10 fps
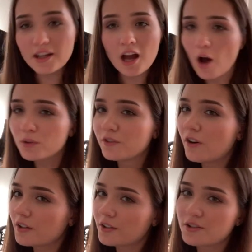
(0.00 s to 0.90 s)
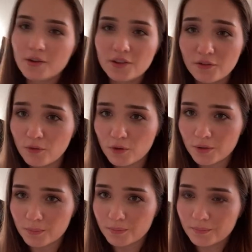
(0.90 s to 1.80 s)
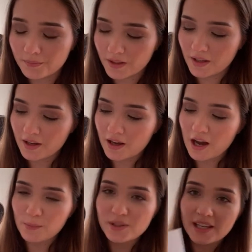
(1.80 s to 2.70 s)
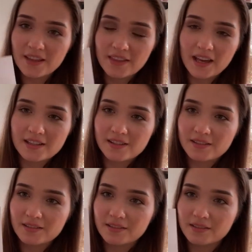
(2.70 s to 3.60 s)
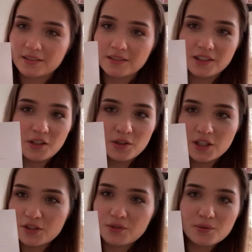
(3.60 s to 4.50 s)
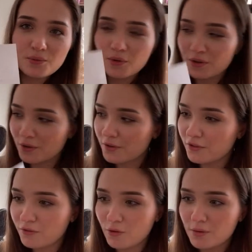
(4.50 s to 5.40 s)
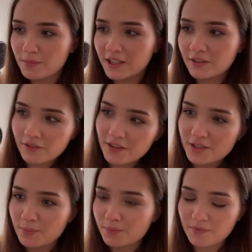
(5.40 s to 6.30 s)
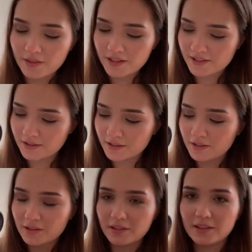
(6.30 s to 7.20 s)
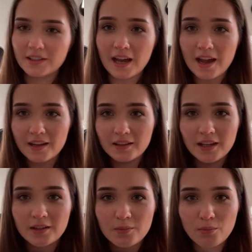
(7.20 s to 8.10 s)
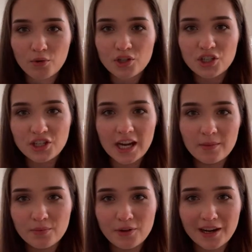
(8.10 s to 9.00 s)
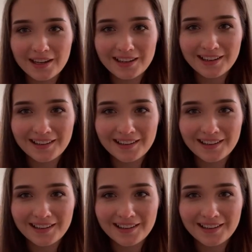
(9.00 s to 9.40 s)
I would focus on the form. I would say that you need to work on the form, give this little guy like more shape, right?